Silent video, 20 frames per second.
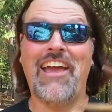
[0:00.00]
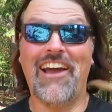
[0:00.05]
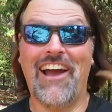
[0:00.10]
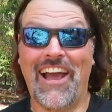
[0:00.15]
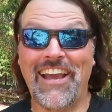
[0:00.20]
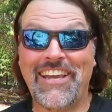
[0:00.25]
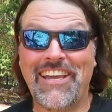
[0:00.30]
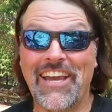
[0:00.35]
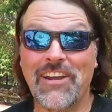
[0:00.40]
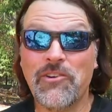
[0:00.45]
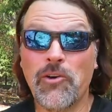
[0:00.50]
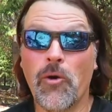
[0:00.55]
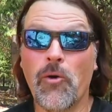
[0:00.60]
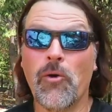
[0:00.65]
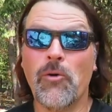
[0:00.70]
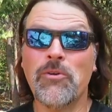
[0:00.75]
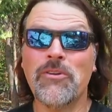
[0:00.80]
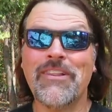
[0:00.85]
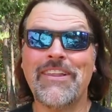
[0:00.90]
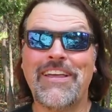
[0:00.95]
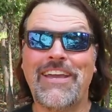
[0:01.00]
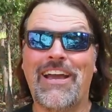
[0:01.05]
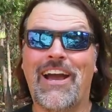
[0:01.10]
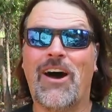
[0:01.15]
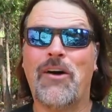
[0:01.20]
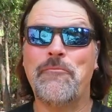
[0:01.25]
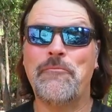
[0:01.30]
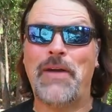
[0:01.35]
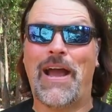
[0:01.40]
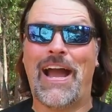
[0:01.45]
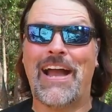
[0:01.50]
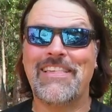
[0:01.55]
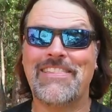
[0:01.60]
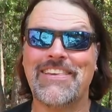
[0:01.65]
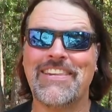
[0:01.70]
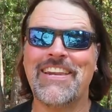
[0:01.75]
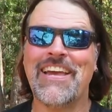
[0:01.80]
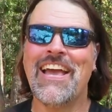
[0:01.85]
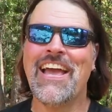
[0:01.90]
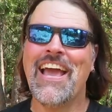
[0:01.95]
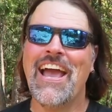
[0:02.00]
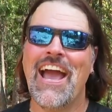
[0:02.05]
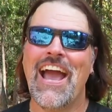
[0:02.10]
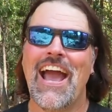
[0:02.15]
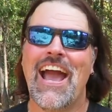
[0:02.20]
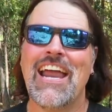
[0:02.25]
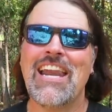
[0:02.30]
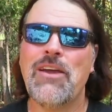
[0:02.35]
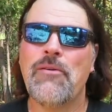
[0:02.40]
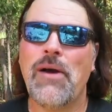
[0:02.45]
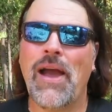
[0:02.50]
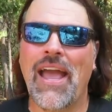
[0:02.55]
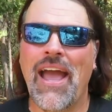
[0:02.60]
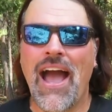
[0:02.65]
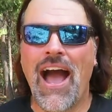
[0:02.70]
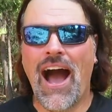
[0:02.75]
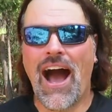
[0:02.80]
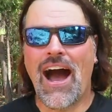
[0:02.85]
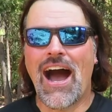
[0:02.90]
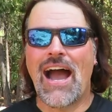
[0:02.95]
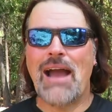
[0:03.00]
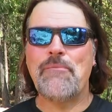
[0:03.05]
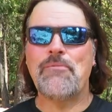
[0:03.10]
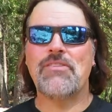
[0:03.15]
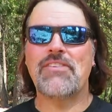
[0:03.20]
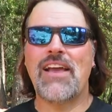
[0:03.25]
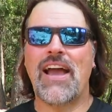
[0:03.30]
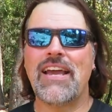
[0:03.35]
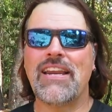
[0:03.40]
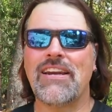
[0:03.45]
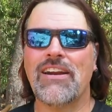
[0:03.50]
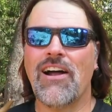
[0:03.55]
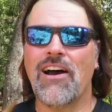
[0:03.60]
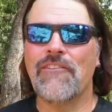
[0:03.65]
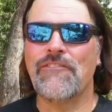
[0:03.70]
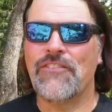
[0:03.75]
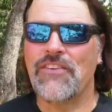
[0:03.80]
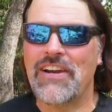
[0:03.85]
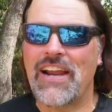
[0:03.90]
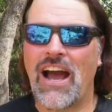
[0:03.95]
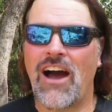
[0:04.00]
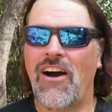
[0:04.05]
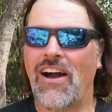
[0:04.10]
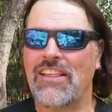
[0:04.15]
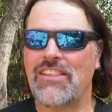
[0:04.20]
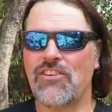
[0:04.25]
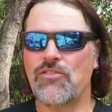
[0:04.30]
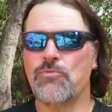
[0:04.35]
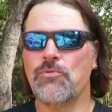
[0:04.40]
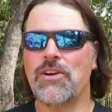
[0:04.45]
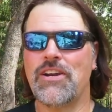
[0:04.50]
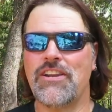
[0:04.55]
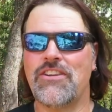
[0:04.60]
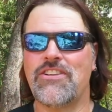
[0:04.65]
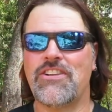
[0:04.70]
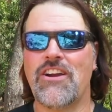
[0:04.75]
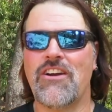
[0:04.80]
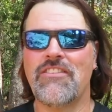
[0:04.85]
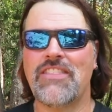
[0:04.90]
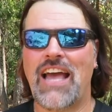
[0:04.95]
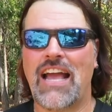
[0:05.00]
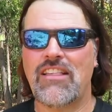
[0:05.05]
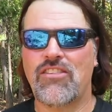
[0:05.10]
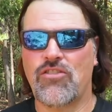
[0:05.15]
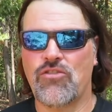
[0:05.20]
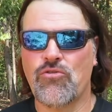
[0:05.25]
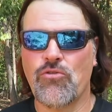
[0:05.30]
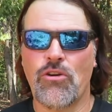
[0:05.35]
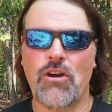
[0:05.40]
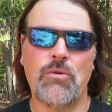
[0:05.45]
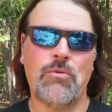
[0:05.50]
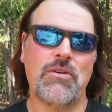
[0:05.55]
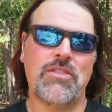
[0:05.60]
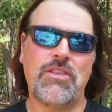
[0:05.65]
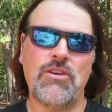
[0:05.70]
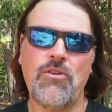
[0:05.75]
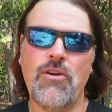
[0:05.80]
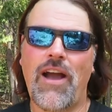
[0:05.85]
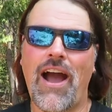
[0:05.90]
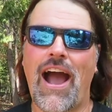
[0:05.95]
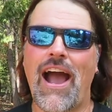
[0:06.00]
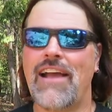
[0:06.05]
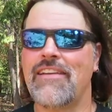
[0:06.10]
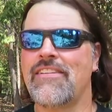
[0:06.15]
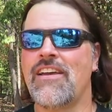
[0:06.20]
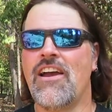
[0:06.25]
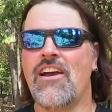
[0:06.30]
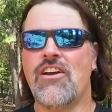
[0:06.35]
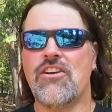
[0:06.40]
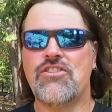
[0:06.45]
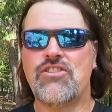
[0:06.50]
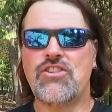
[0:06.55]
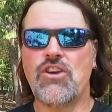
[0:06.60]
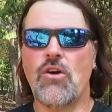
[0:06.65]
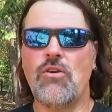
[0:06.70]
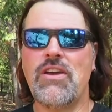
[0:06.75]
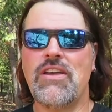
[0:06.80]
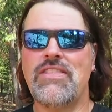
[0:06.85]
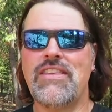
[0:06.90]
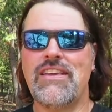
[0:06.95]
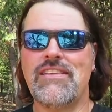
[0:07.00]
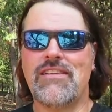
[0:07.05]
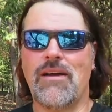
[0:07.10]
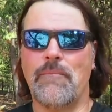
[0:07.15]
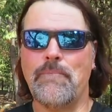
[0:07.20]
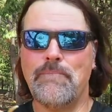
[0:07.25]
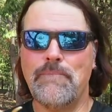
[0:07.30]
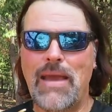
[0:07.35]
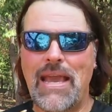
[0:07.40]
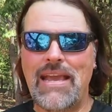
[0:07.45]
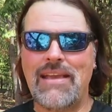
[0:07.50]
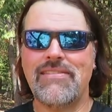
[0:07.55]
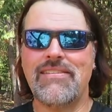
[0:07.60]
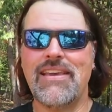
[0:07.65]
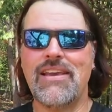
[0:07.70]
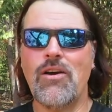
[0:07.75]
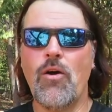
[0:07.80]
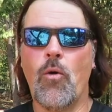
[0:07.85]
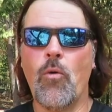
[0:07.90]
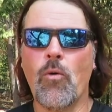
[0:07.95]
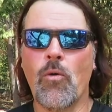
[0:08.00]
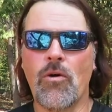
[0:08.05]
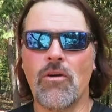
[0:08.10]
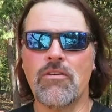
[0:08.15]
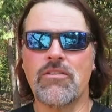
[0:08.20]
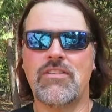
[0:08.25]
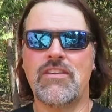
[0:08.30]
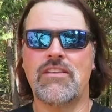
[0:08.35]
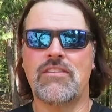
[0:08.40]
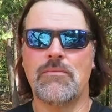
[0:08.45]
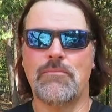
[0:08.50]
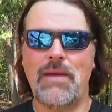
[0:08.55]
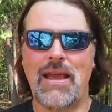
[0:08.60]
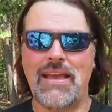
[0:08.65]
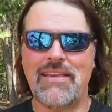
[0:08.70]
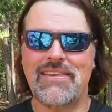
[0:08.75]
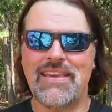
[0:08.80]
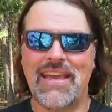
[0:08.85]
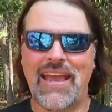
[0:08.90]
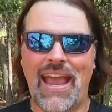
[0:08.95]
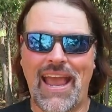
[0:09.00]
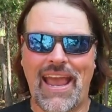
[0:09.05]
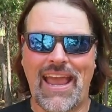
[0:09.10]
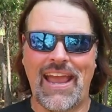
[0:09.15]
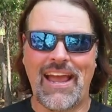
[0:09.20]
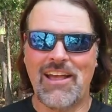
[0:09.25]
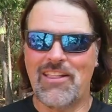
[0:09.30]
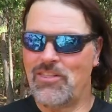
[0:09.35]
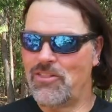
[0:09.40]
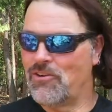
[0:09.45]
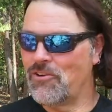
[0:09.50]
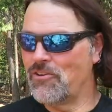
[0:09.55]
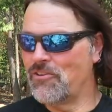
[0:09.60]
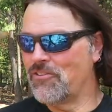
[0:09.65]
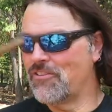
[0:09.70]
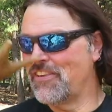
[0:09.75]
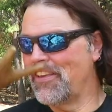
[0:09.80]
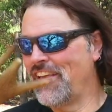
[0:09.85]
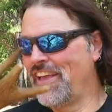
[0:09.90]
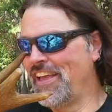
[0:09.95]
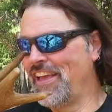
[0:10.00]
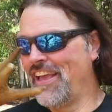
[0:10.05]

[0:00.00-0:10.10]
I can only imagine. Anyway, I'm signing off for now. I just wanted to share that story with you guys, show you these amazing horns, these amazing antlers,